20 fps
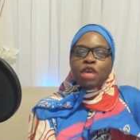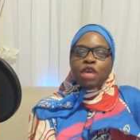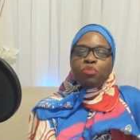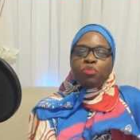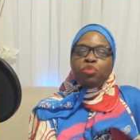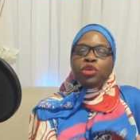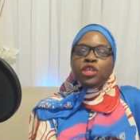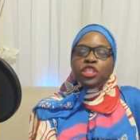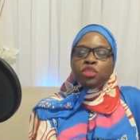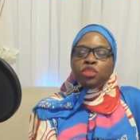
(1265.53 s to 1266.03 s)

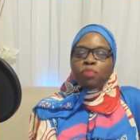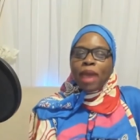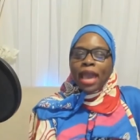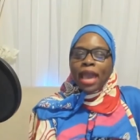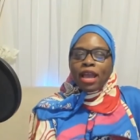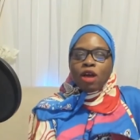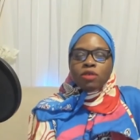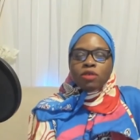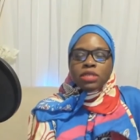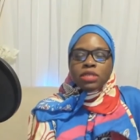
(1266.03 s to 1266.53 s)
get
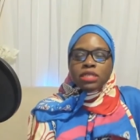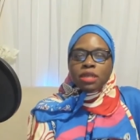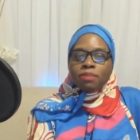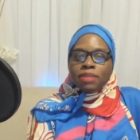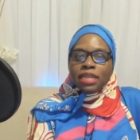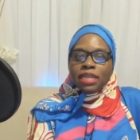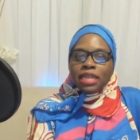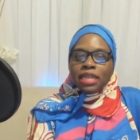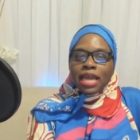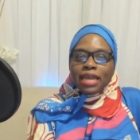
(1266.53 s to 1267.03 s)
pushback on
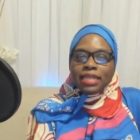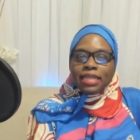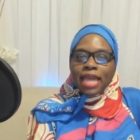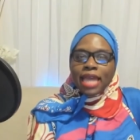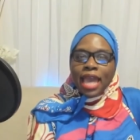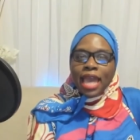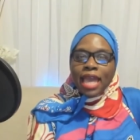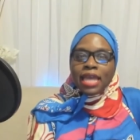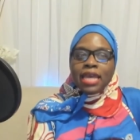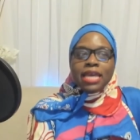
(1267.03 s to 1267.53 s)
something like
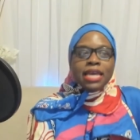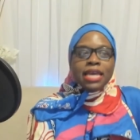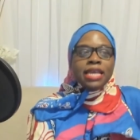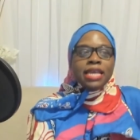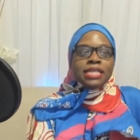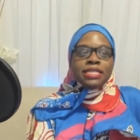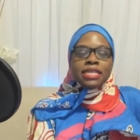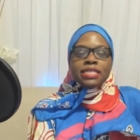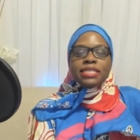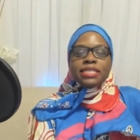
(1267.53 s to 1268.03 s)
that
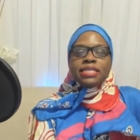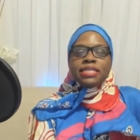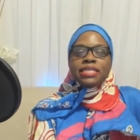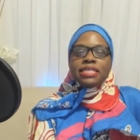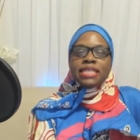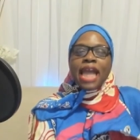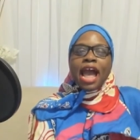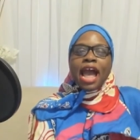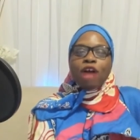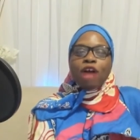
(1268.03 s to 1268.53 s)
is
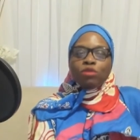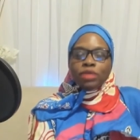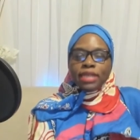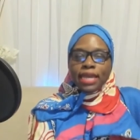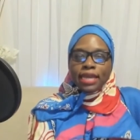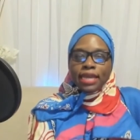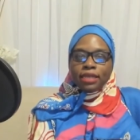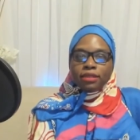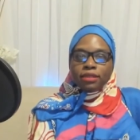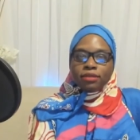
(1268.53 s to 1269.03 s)

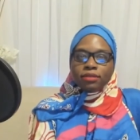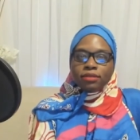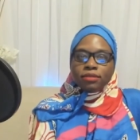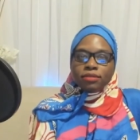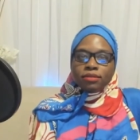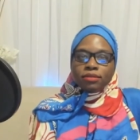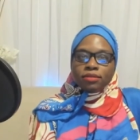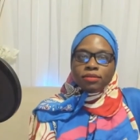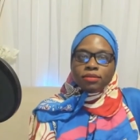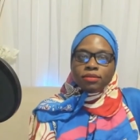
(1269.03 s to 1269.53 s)
astounding
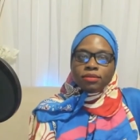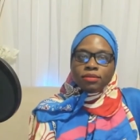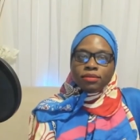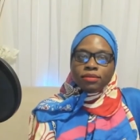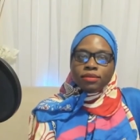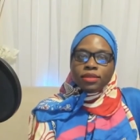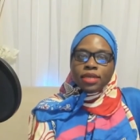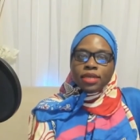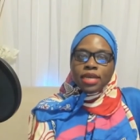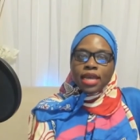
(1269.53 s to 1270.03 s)

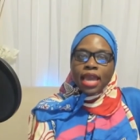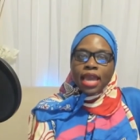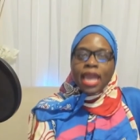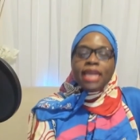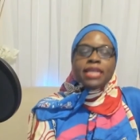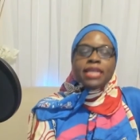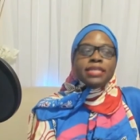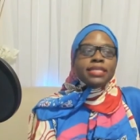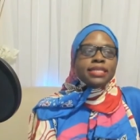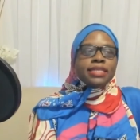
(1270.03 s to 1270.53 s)

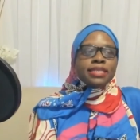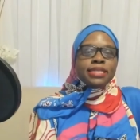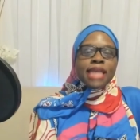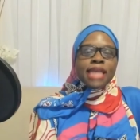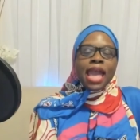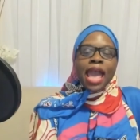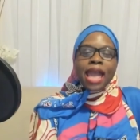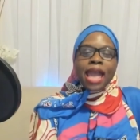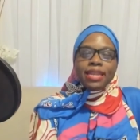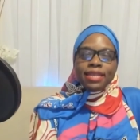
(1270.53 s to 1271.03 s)
and it's
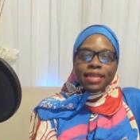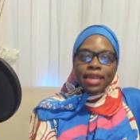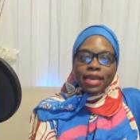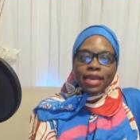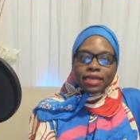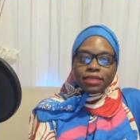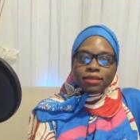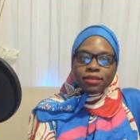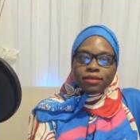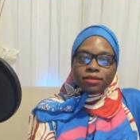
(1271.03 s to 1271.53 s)

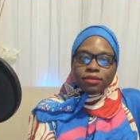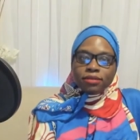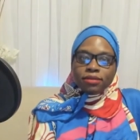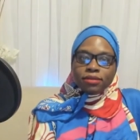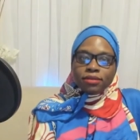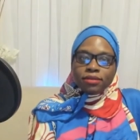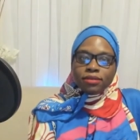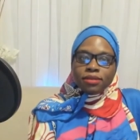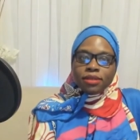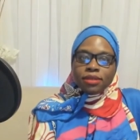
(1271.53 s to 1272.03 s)
saddening
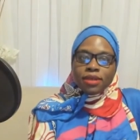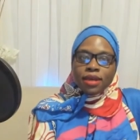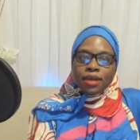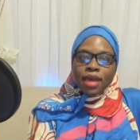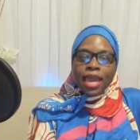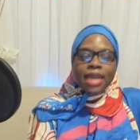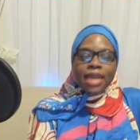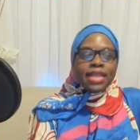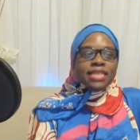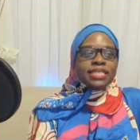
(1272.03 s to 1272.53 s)

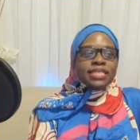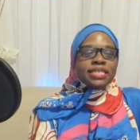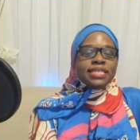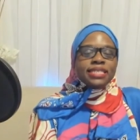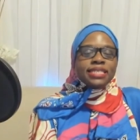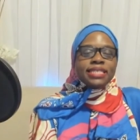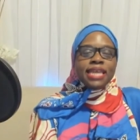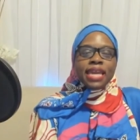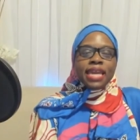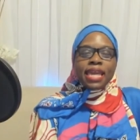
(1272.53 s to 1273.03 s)
and it's
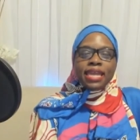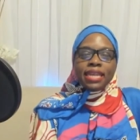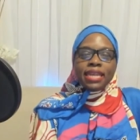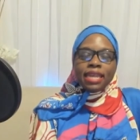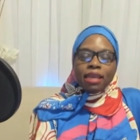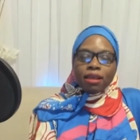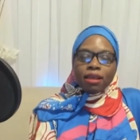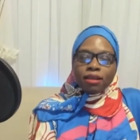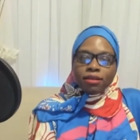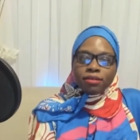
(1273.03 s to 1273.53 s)

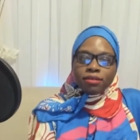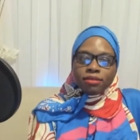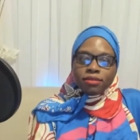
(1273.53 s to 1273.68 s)
sickening.